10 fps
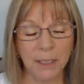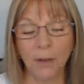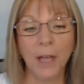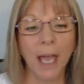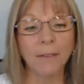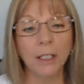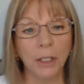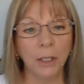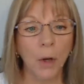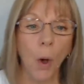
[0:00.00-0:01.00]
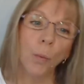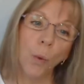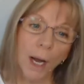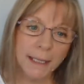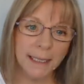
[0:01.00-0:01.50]
So if we're having a look at
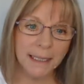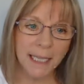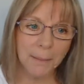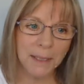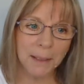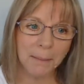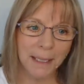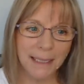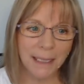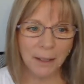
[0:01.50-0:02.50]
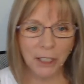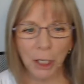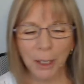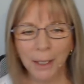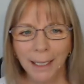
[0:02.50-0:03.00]
windy stems, it means that, you
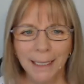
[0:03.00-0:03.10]
know,